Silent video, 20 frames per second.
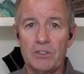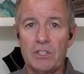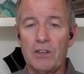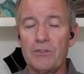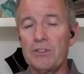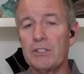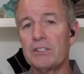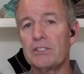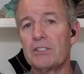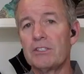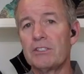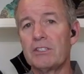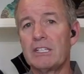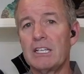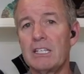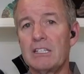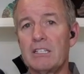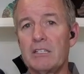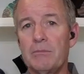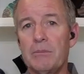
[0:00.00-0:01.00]
Toughness is,
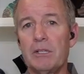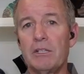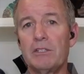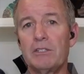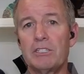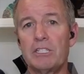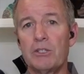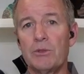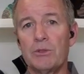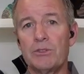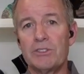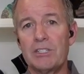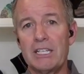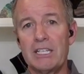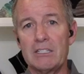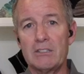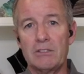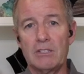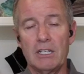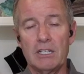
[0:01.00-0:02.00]
again, the ability to
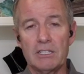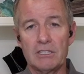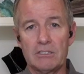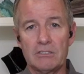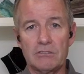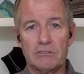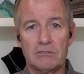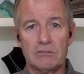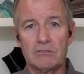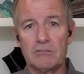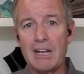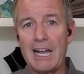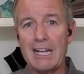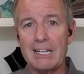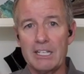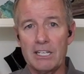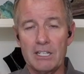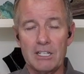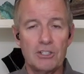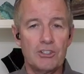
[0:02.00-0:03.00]
withstand
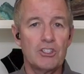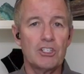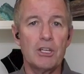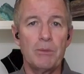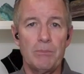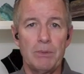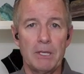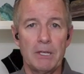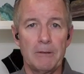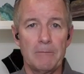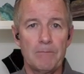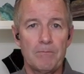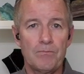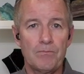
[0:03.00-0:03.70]
cracking and chipping.